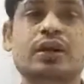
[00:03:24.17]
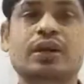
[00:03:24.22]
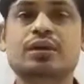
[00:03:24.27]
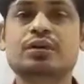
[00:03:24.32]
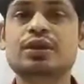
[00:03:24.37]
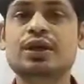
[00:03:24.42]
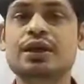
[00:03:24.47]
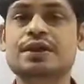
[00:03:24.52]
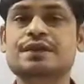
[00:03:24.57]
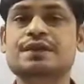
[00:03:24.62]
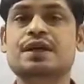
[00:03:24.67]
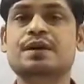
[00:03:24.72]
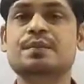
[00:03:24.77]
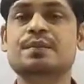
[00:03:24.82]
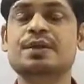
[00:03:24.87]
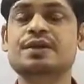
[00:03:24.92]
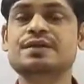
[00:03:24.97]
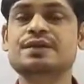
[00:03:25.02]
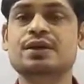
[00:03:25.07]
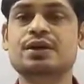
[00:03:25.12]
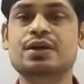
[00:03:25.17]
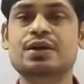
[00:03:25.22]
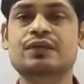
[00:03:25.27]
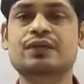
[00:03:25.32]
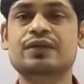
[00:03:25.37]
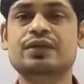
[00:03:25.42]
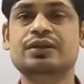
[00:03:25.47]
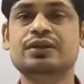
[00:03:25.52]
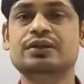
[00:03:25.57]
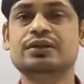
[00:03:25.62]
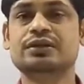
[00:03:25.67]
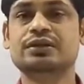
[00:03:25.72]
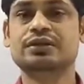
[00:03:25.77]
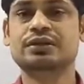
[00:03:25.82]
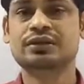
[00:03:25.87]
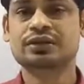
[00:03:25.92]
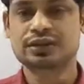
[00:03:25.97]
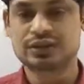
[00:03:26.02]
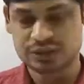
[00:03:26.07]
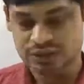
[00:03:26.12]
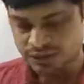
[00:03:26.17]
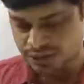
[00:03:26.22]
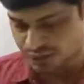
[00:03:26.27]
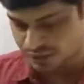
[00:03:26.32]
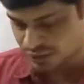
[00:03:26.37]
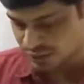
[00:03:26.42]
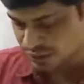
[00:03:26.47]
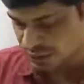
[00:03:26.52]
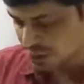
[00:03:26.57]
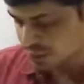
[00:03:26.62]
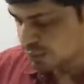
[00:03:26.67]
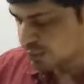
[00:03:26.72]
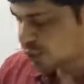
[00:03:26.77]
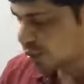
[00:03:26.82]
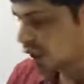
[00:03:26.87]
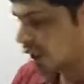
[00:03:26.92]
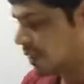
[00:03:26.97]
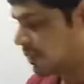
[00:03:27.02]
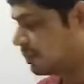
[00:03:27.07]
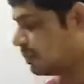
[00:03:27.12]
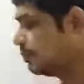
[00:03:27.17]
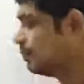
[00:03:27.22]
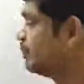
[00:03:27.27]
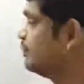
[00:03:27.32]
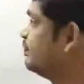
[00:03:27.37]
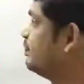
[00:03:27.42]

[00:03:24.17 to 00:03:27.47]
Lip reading: Now the examples of a thermogram.